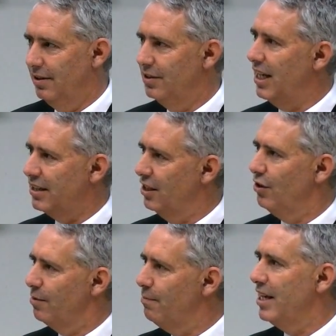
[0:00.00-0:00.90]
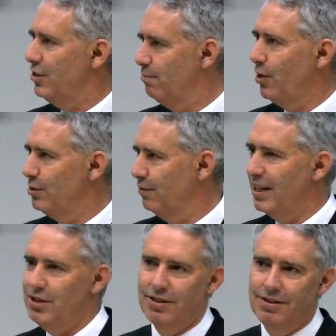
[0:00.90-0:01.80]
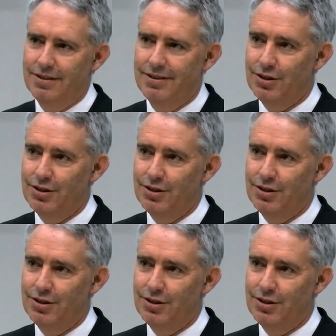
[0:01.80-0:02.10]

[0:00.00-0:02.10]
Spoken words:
there's actually not a major motivation